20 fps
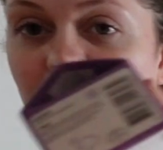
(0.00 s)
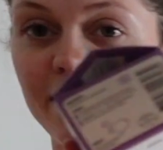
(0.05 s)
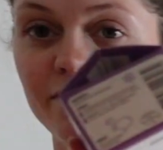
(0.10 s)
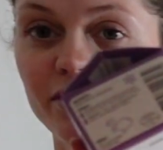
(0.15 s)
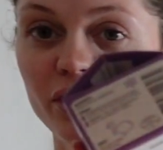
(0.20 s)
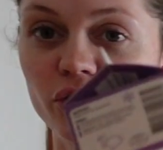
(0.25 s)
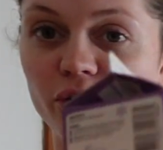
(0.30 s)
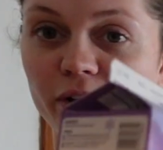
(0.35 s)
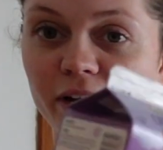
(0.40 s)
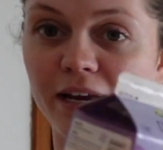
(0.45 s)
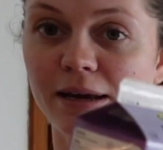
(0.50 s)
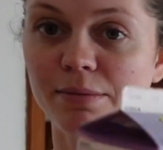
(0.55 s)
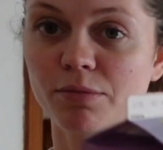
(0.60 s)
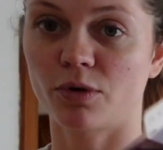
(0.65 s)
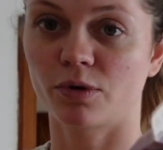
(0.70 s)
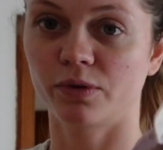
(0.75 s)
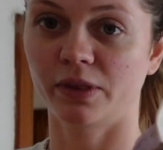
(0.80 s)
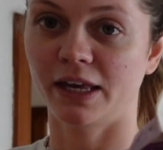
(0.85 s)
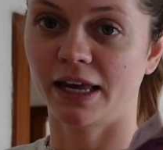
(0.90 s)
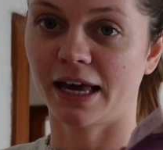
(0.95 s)
Heavy cream
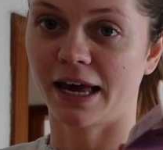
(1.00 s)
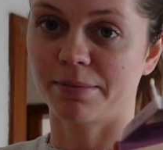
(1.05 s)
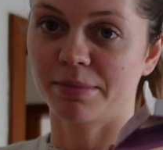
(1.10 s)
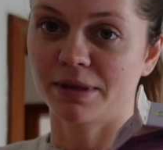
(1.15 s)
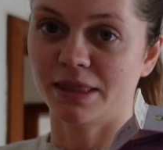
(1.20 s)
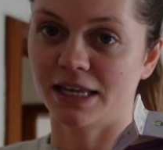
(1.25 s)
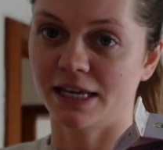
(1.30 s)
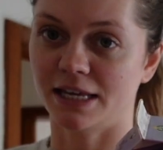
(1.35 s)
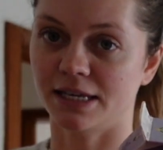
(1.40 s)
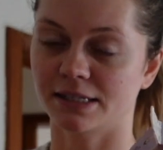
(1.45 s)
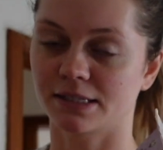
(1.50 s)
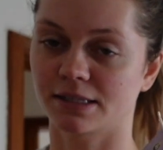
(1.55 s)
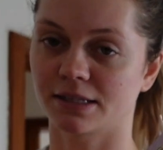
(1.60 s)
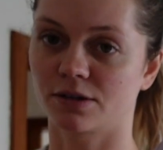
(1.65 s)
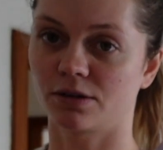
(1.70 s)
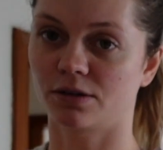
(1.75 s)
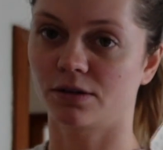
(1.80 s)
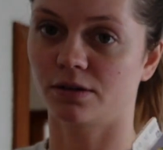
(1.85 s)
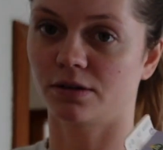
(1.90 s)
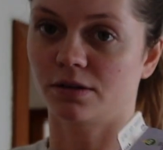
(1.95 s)
only came in these
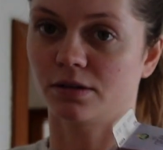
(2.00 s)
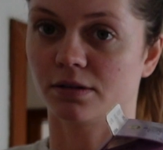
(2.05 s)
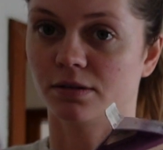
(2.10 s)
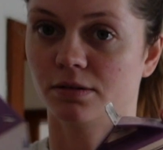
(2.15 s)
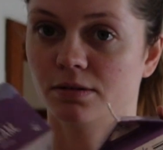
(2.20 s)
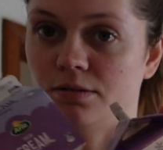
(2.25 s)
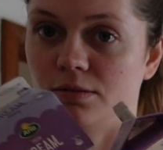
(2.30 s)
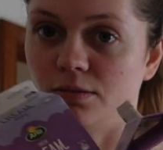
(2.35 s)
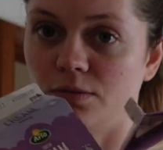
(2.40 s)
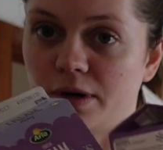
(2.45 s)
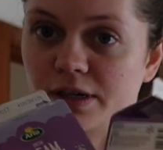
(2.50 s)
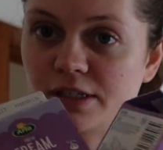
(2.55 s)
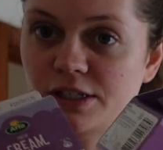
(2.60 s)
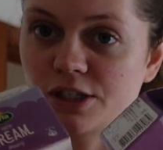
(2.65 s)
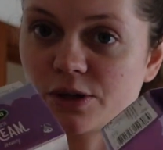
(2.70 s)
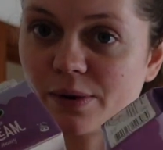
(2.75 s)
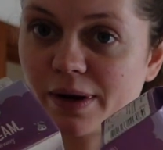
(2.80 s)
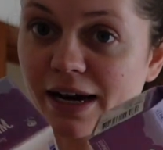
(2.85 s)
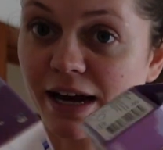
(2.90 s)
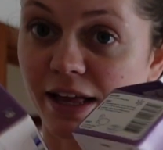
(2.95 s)
little ones,
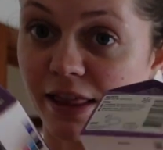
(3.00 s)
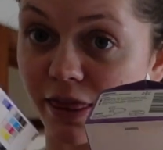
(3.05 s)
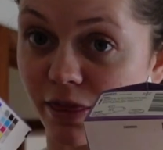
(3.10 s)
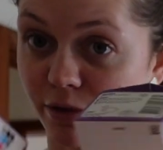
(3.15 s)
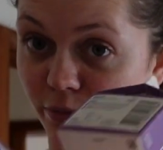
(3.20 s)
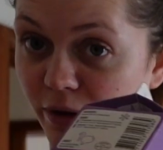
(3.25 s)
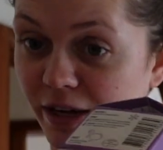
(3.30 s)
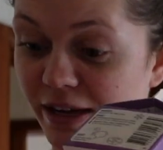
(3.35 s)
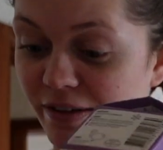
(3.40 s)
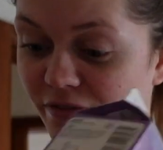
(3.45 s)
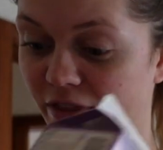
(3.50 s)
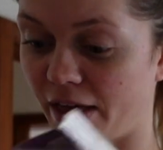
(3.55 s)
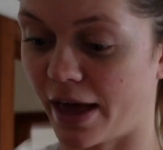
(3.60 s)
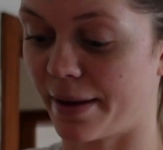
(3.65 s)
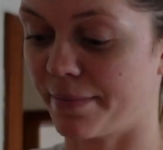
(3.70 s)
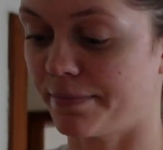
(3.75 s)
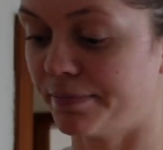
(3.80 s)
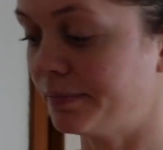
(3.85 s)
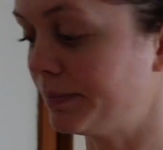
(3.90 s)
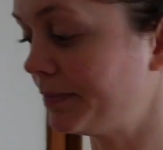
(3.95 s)
so I got three of
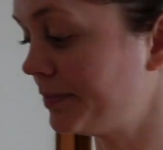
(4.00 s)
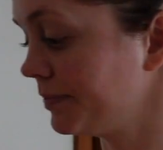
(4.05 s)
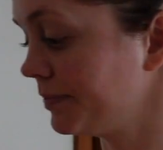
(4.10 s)
them.